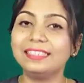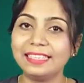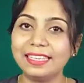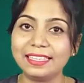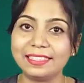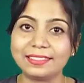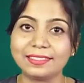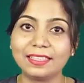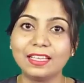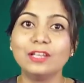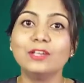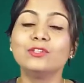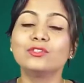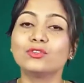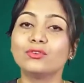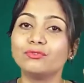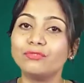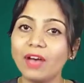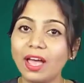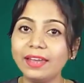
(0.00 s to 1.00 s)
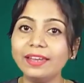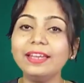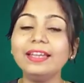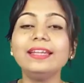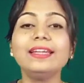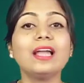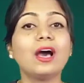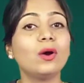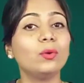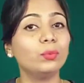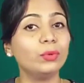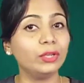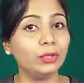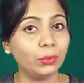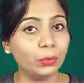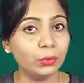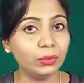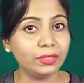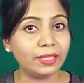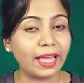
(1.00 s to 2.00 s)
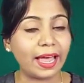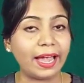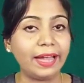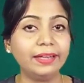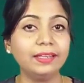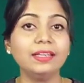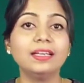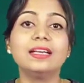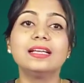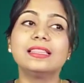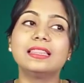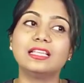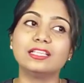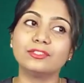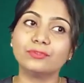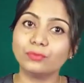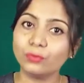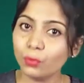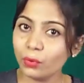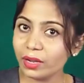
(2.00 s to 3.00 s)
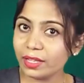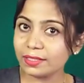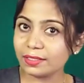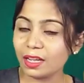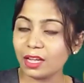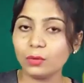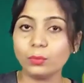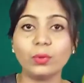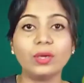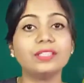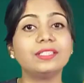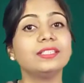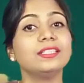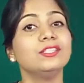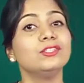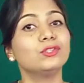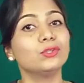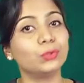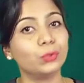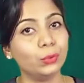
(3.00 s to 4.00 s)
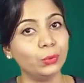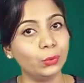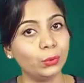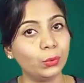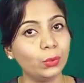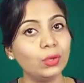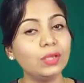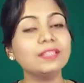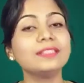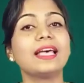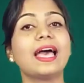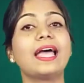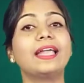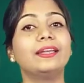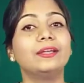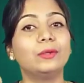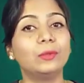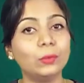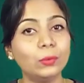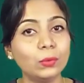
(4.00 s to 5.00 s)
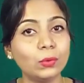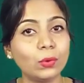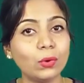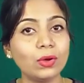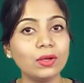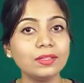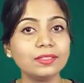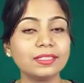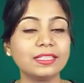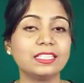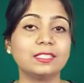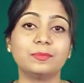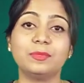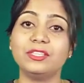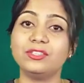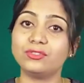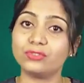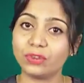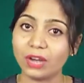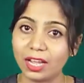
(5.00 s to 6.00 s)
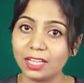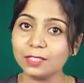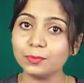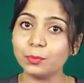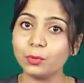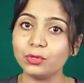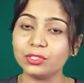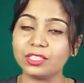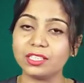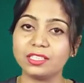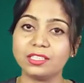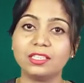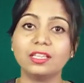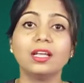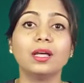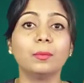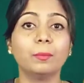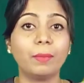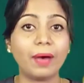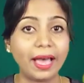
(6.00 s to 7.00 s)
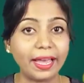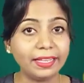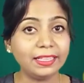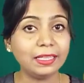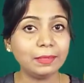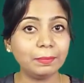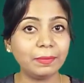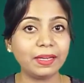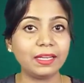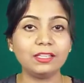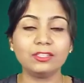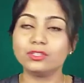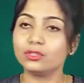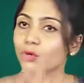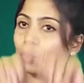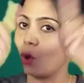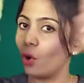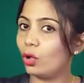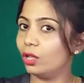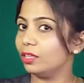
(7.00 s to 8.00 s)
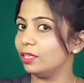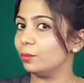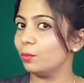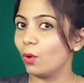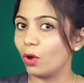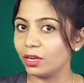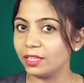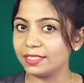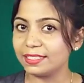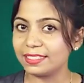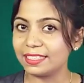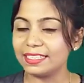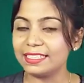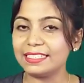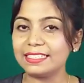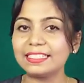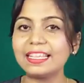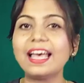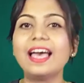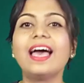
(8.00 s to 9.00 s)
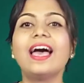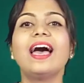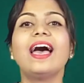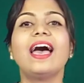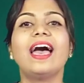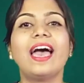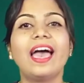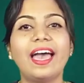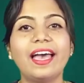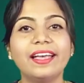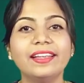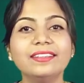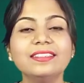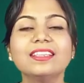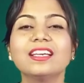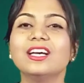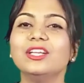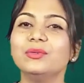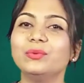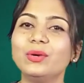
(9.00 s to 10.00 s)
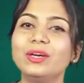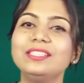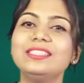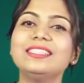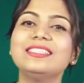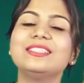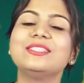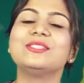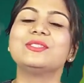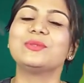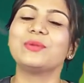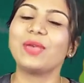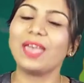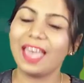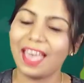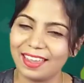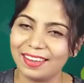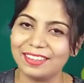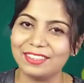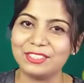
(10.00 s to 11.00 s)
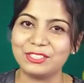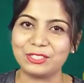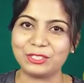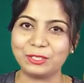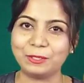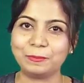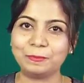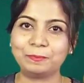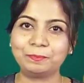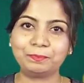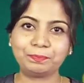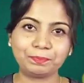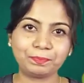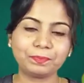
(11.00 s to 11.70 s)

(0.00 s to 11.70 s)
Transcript: Yes, so finally now we know that this food is converted into glucose and glucose is being transported by the blood to all the body cells and converted into energy.